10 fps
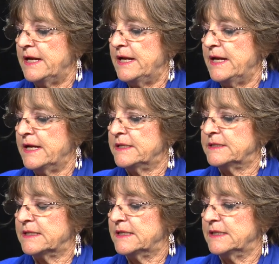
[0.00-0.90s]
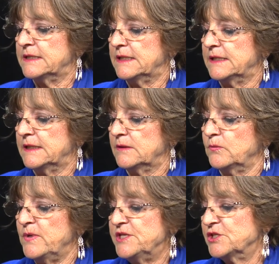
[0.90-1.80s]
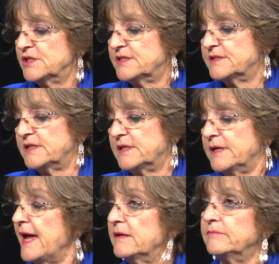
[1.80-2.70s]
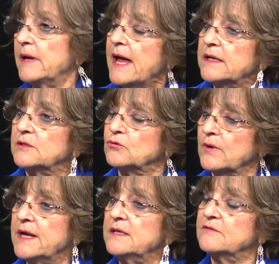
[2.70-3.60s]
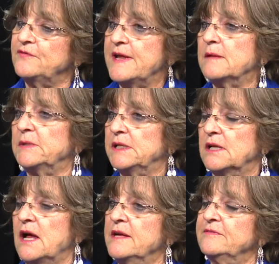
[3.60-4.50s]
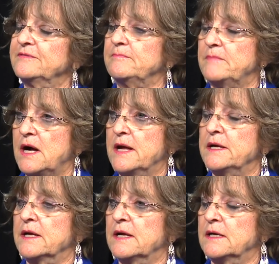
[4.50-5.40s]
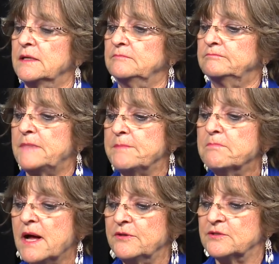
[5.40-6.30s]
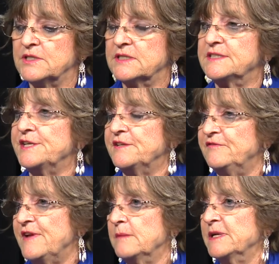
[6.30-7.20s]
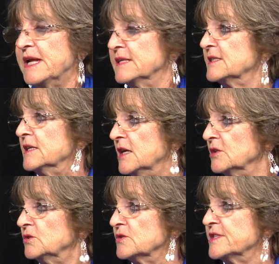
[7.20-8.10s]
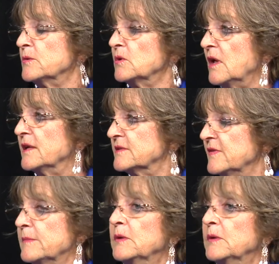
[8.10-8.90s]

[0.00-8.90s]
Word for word: and we just uh, had a had a great family life. My uh, my mother's extended family, aunts and uncles, there were lots of them,